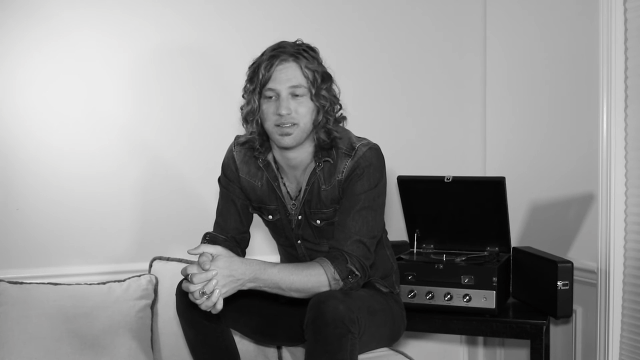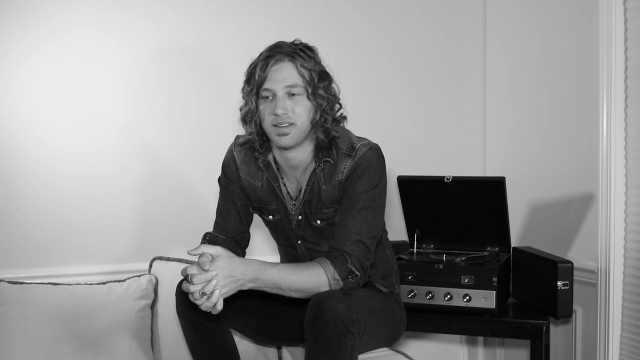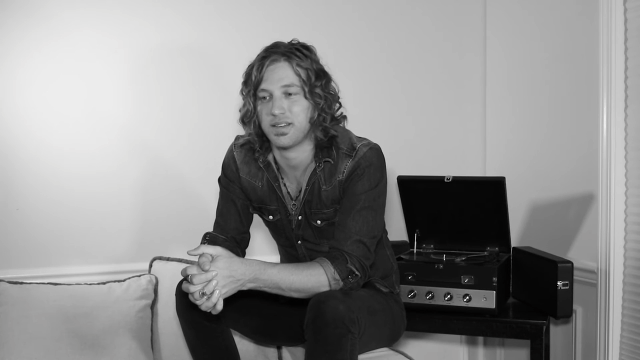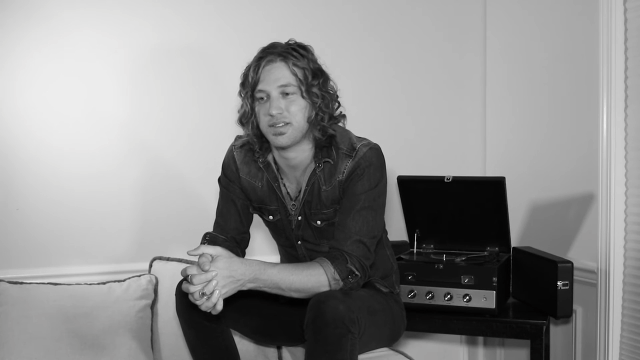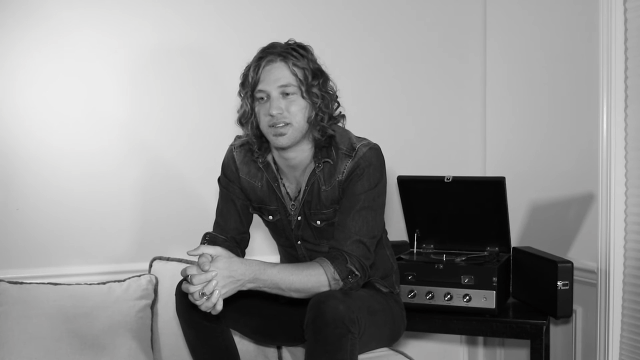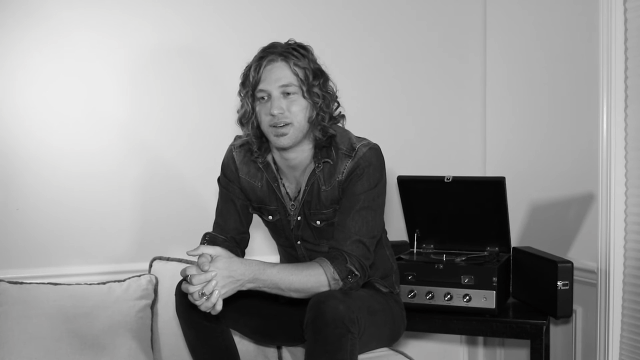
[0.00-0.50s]

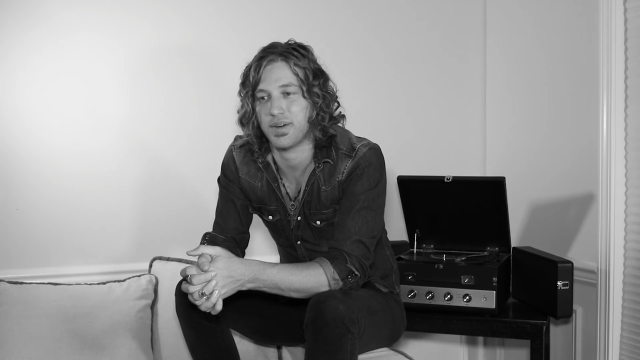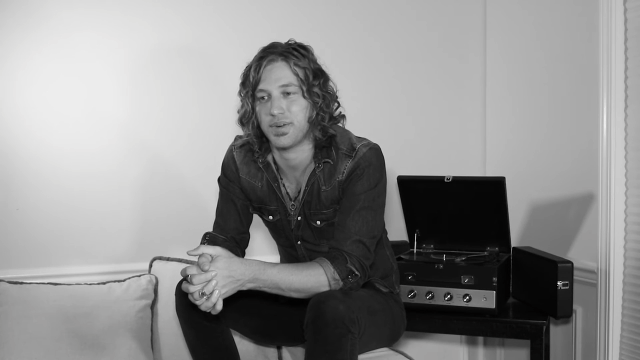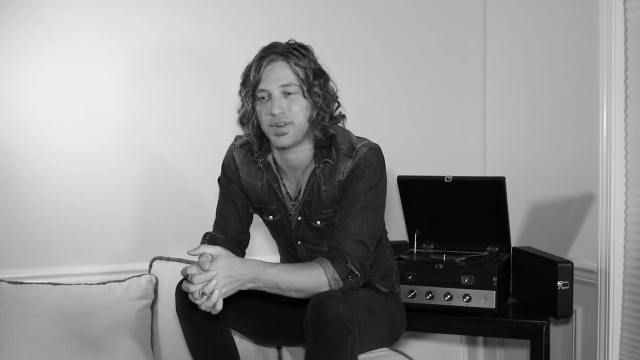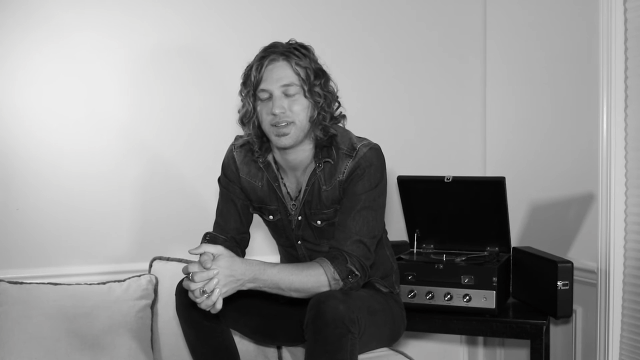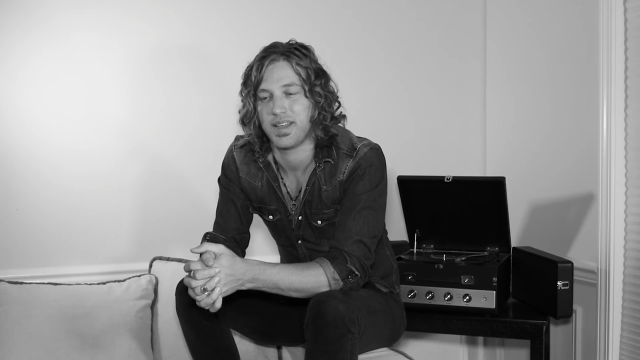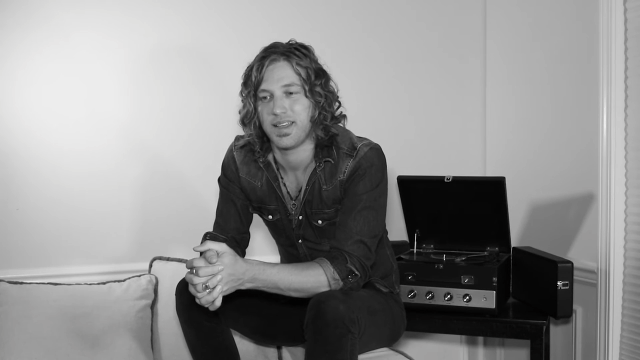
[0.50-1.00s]
And so
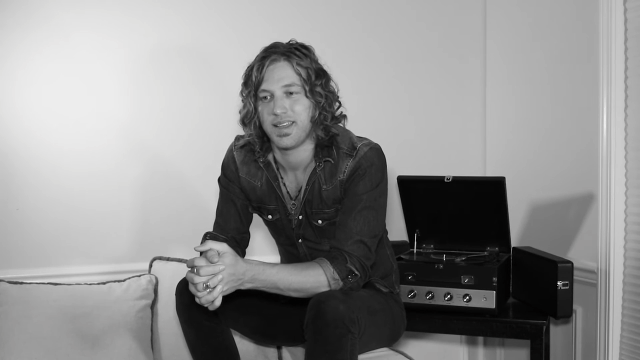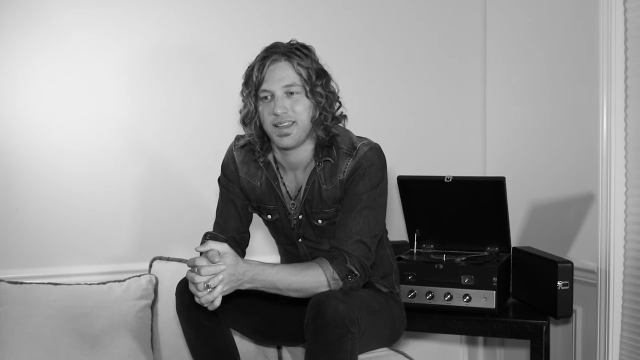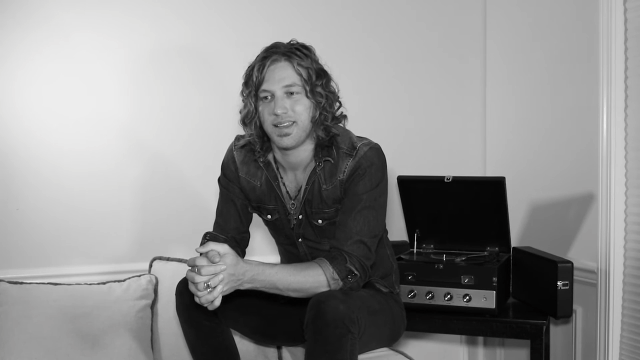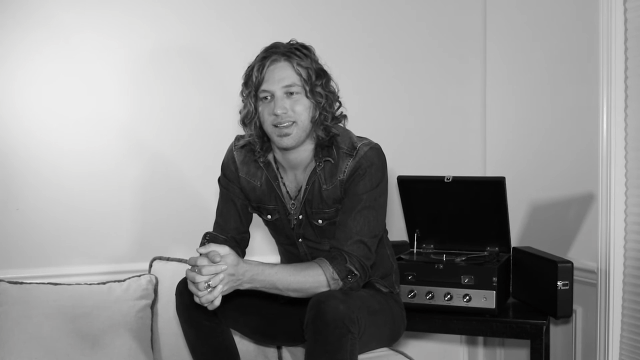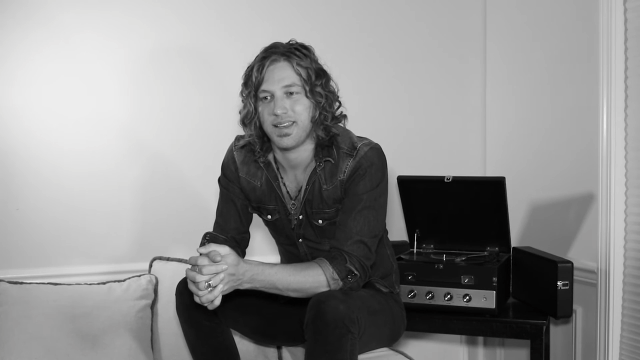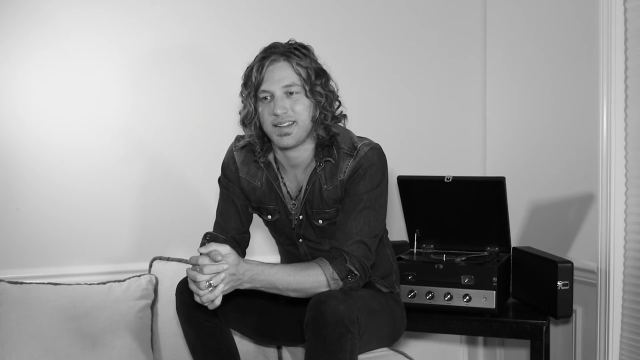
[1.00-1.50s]

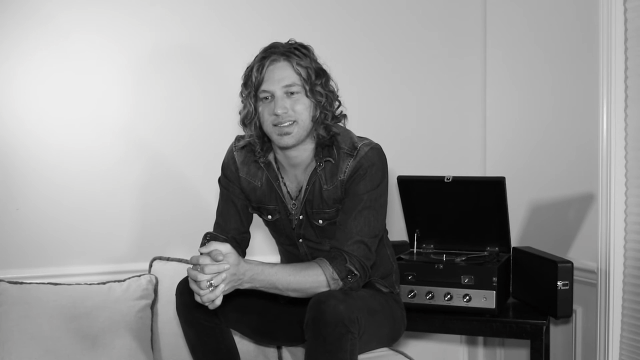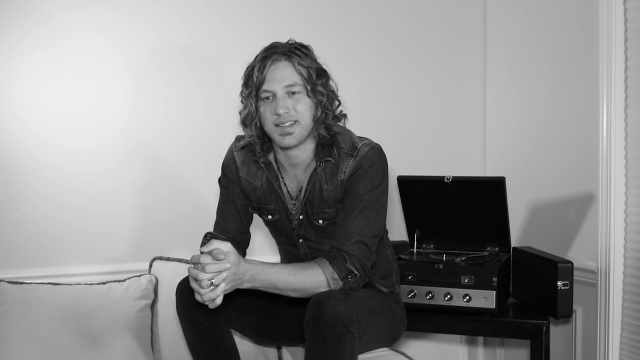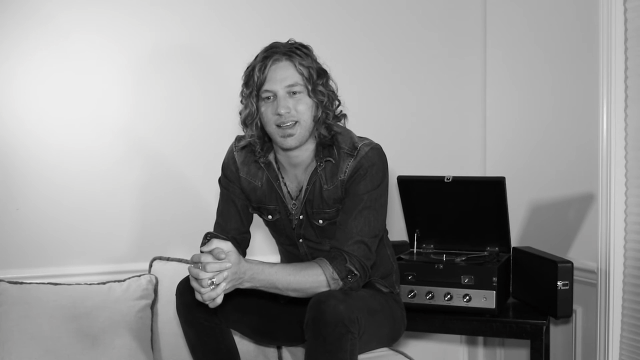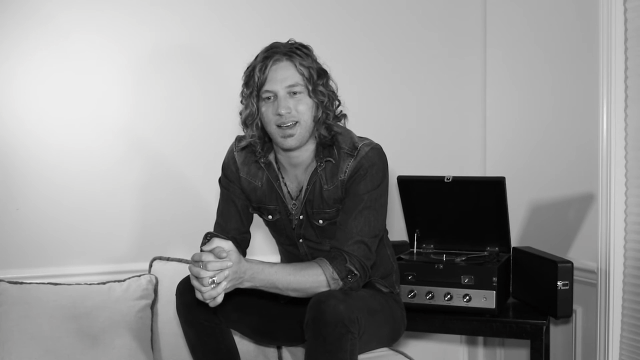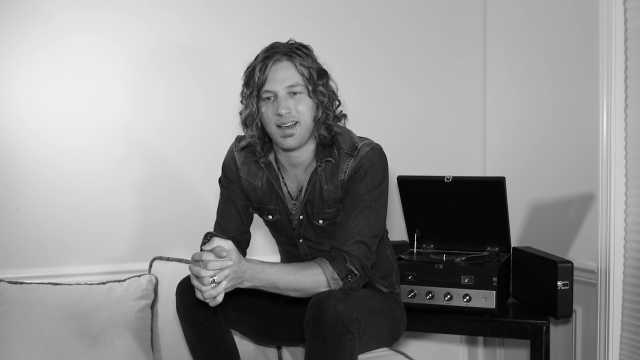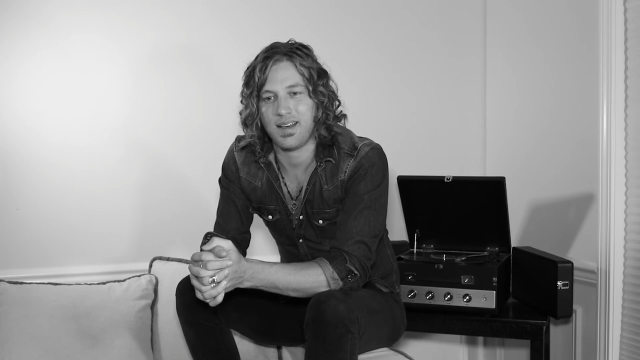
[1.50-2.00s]
it's
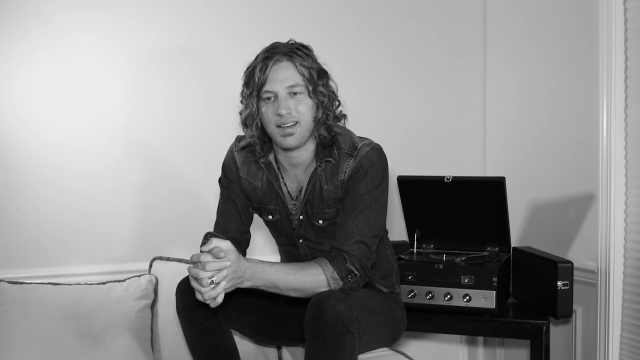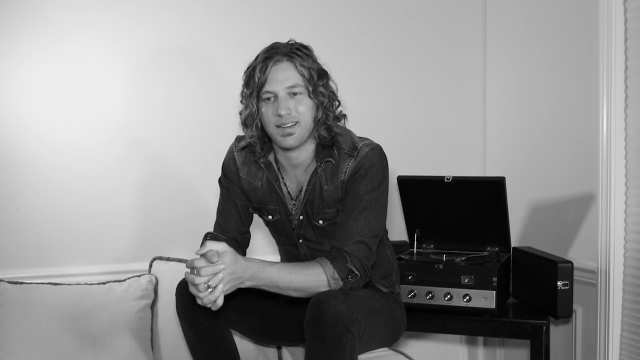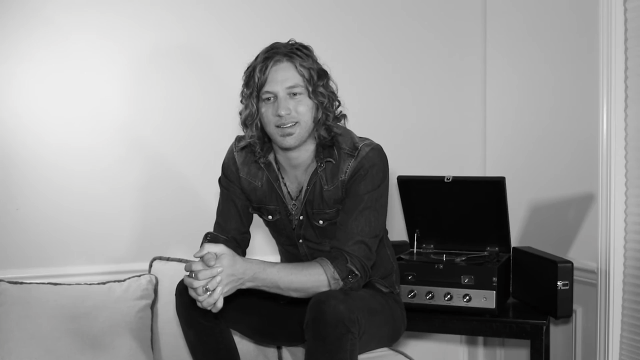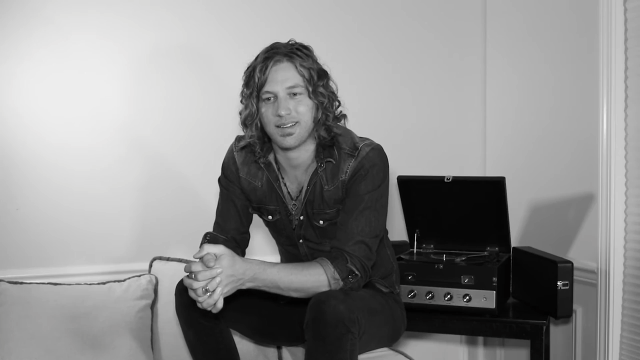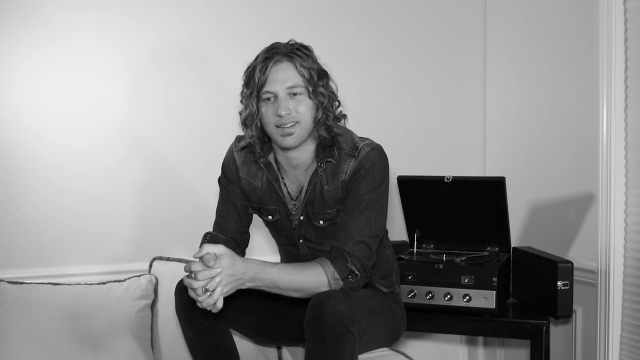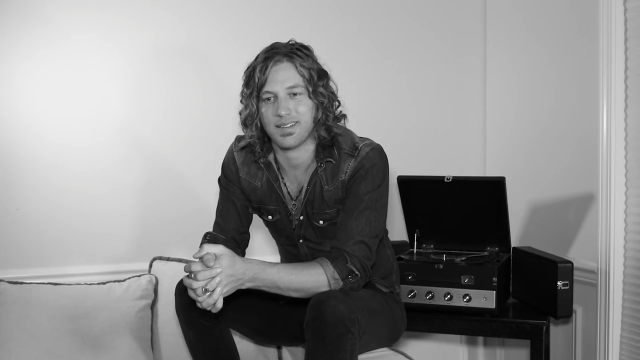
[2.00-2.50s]
a
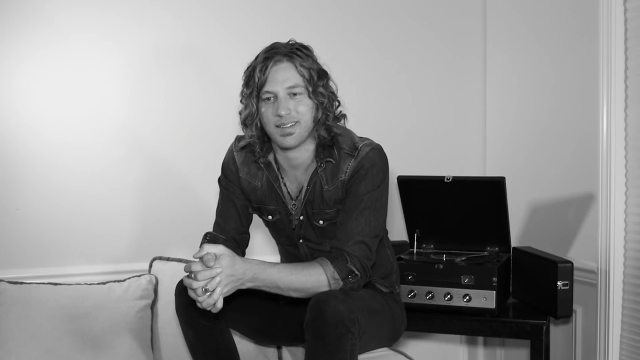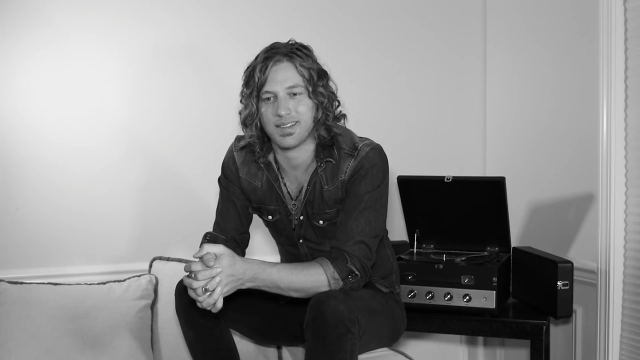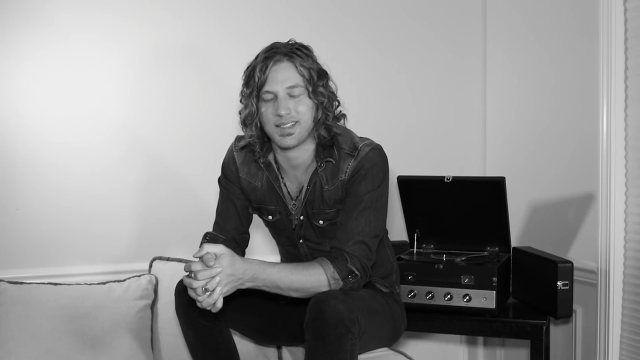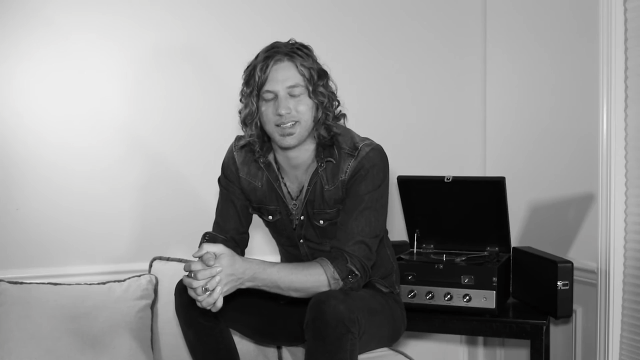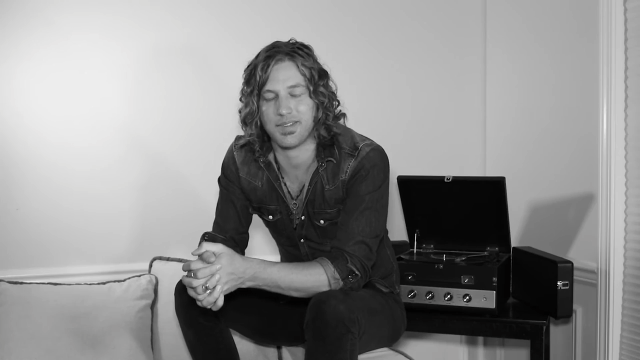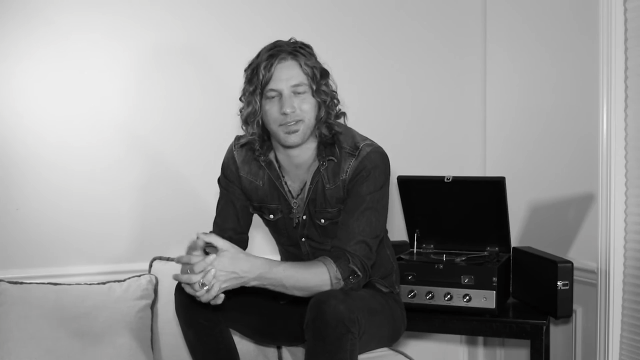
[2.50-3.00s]

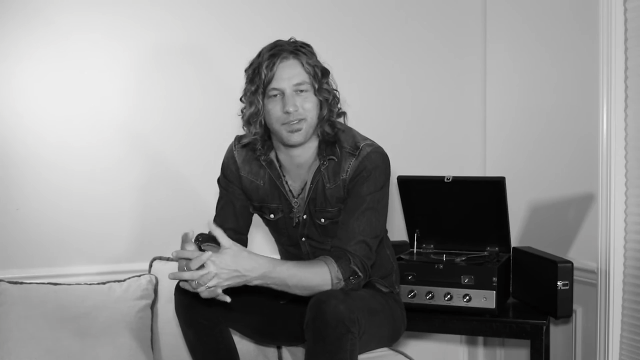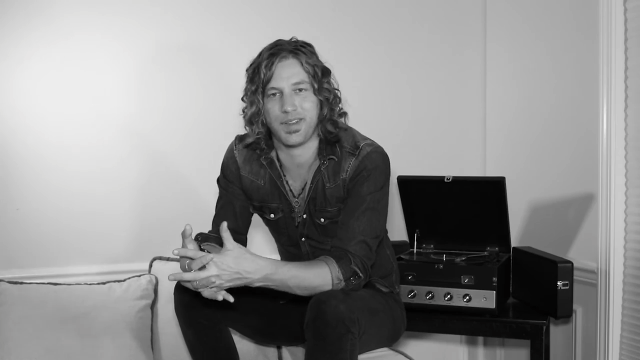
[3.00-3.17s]
different